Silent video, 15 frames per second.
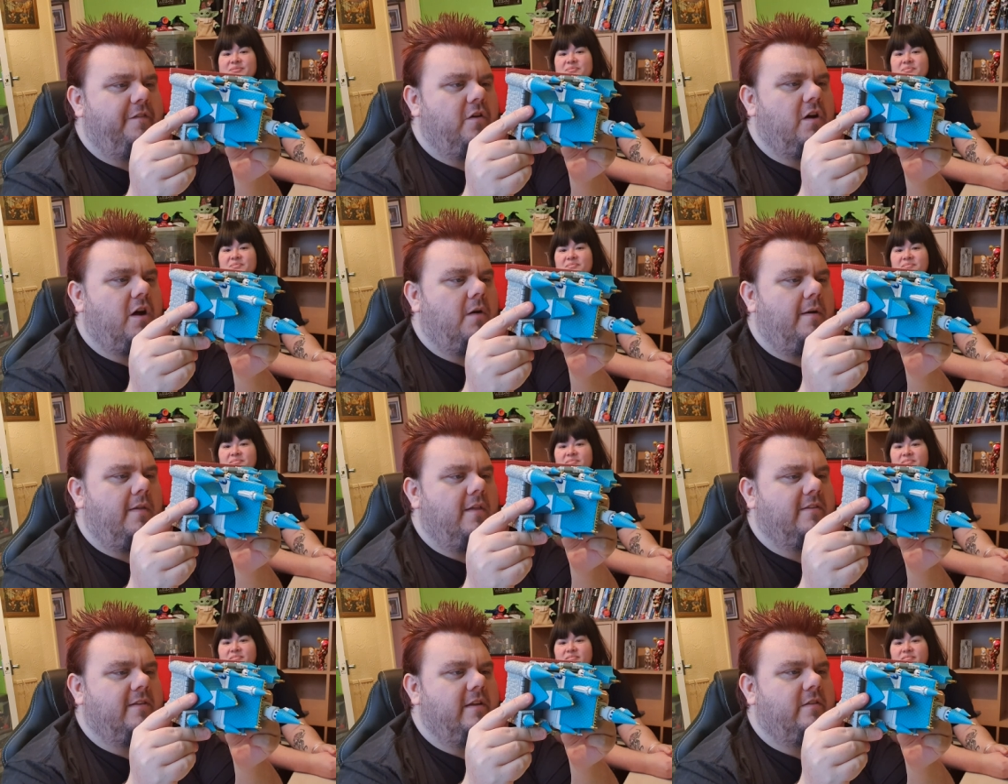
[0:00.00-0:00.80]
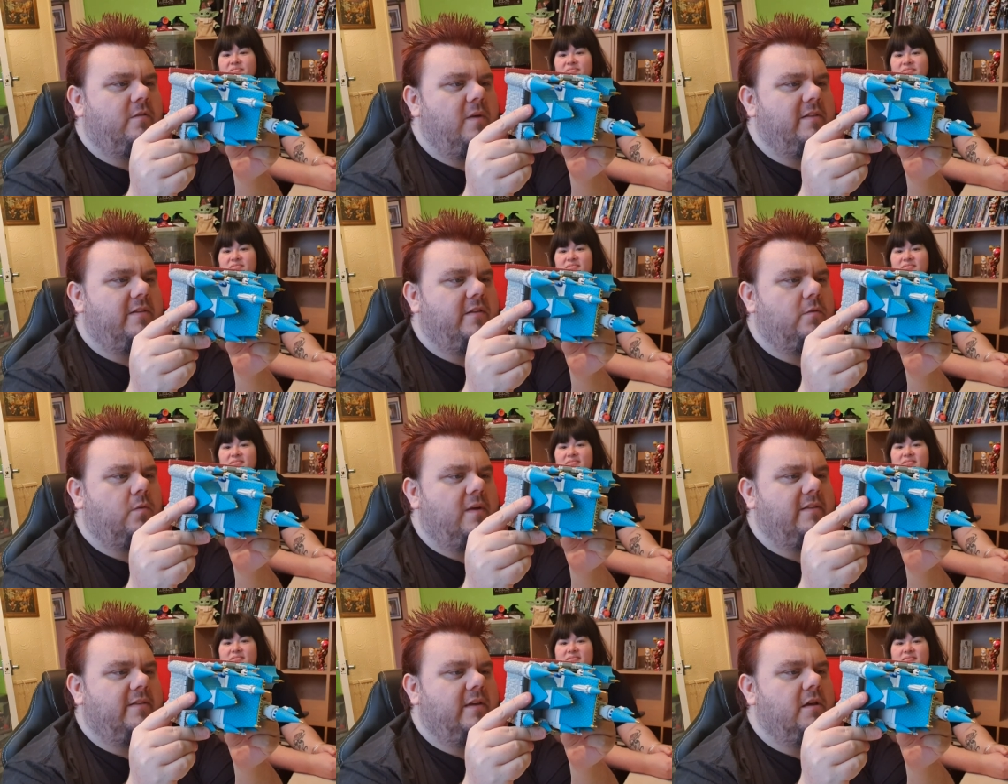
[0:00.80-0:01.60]
Funko LLC
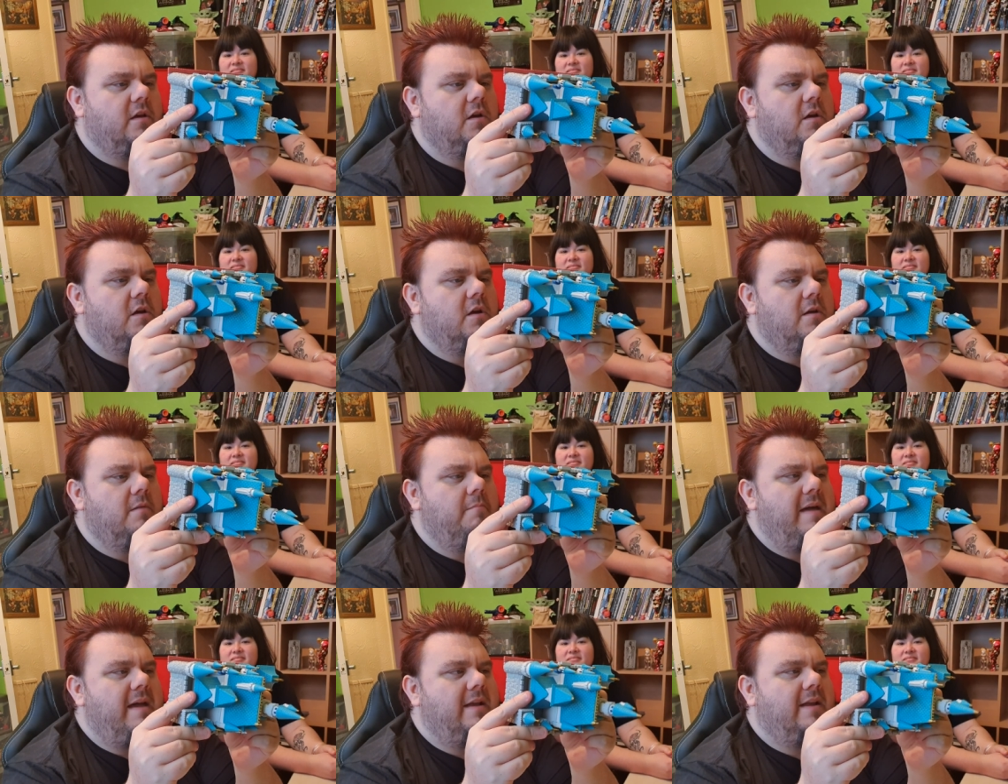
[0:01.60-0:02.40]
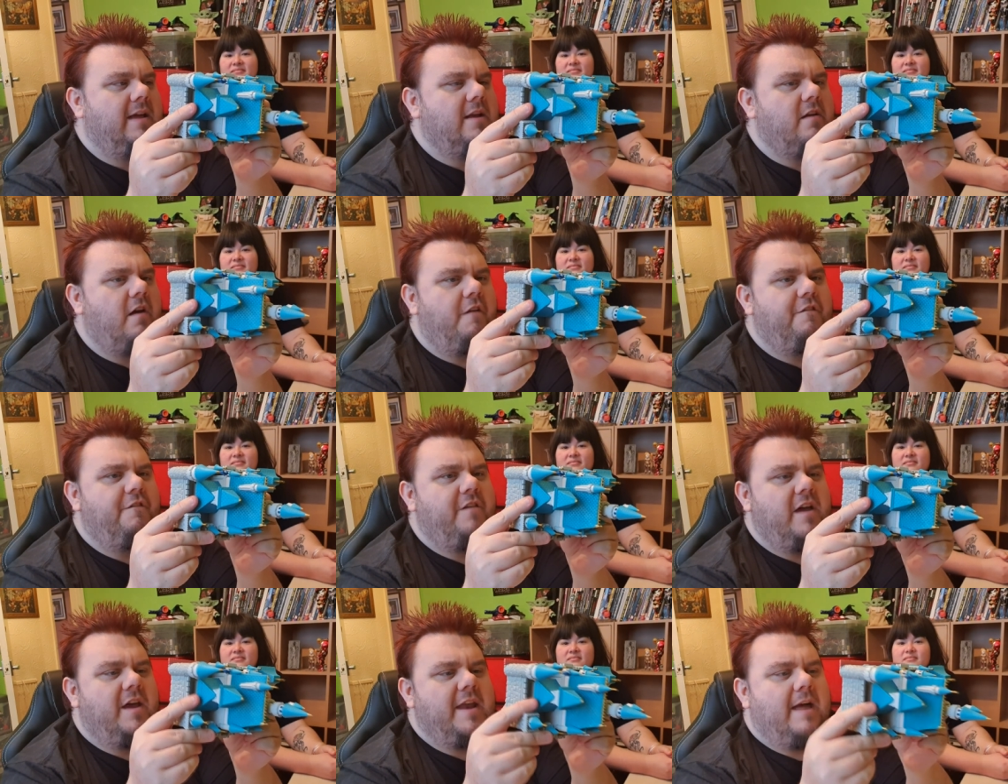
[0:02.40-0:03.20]
2020, made in
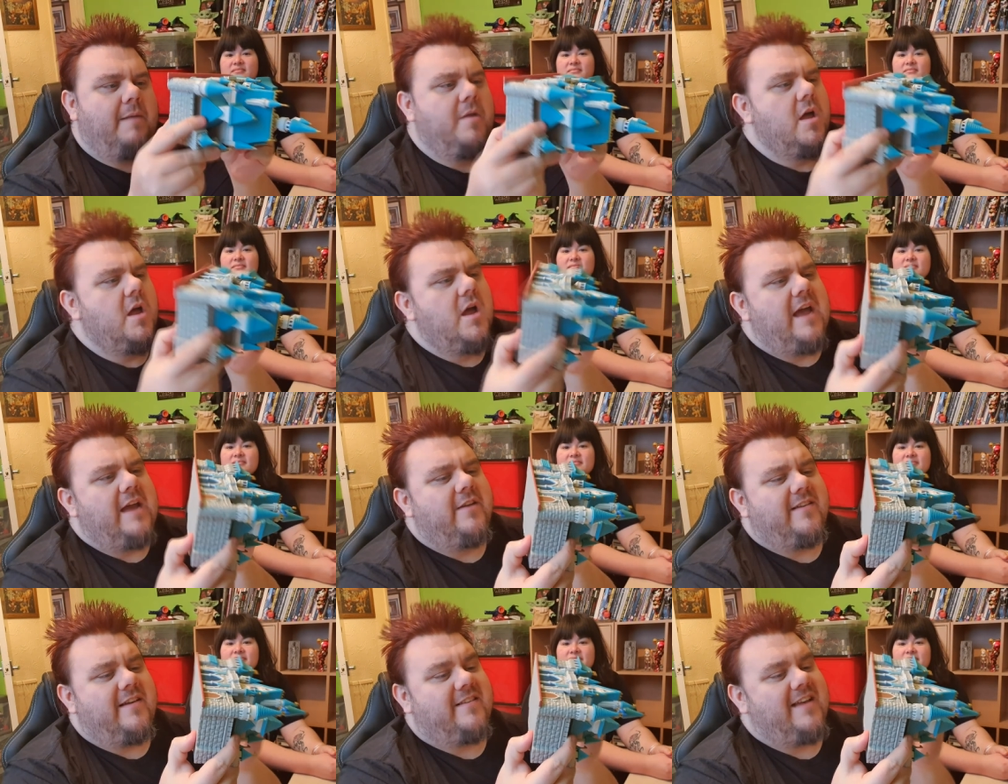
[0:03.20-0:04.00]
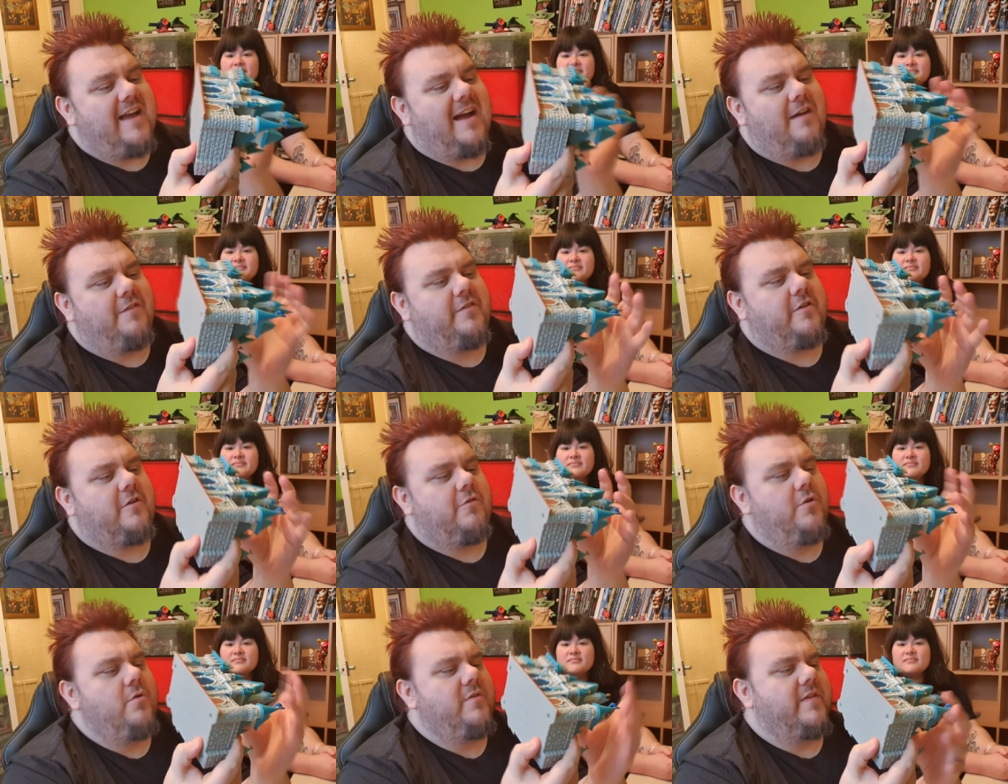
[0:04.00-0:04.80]
Vietnam. It does actually have screws